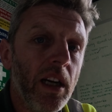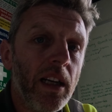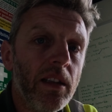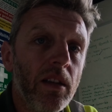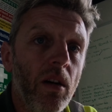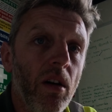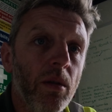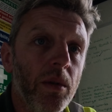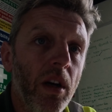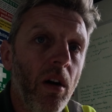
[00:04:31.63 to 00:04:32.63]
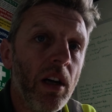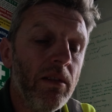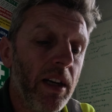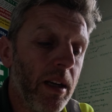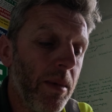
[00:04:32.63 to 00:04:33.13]
And I would highly
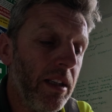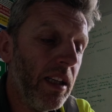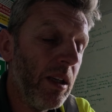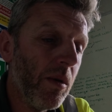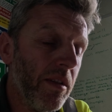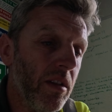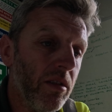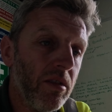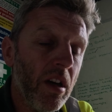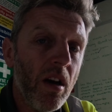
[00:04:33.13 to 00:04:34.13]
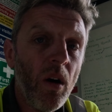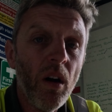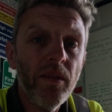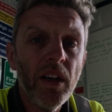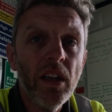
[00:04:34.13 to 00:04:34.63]
recommend anyone that's
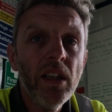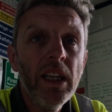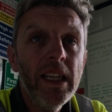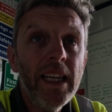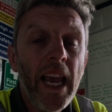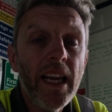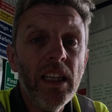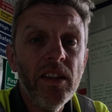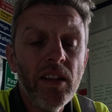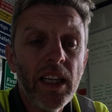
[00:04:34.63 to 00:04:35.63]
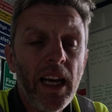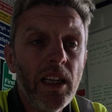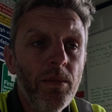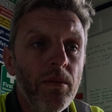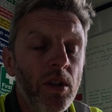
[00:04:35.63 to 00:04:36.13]
either getting into the
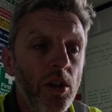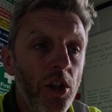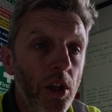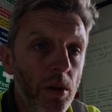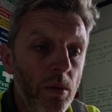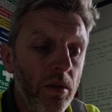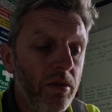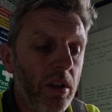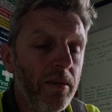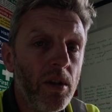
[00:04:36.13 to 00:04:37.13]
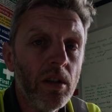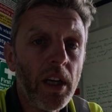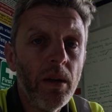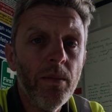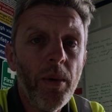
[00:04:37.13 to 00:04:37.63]
game new, so you've got to
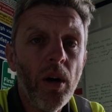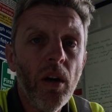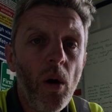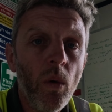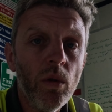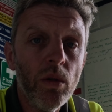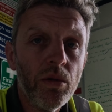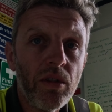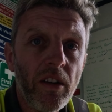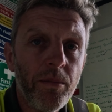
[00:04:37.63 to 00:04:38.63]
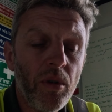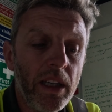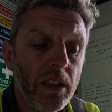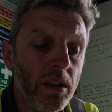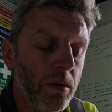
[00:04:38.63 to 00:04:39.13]
go and buy all your stuff
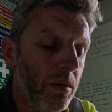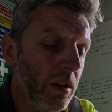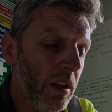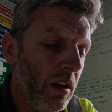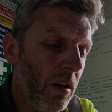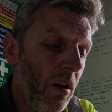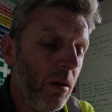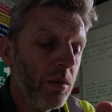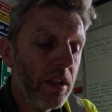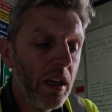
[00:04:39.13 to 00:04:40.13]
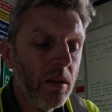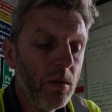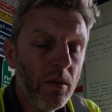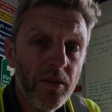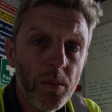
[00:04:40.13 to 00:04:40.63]
brand new, I would
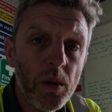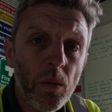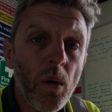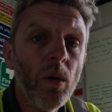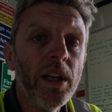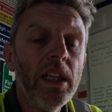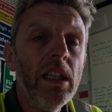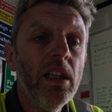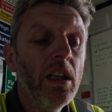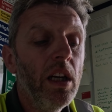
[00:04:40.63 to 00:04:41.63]
go for Milwaukee,